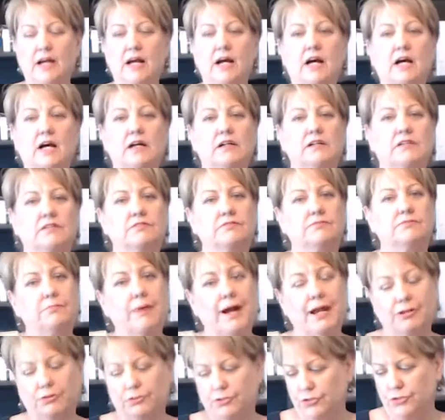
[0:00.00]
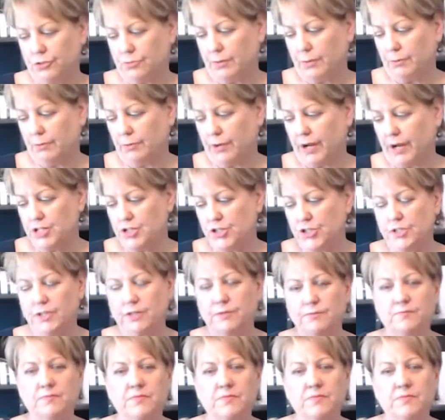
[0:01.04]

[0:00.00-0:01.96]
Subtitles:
of microdermabrasion,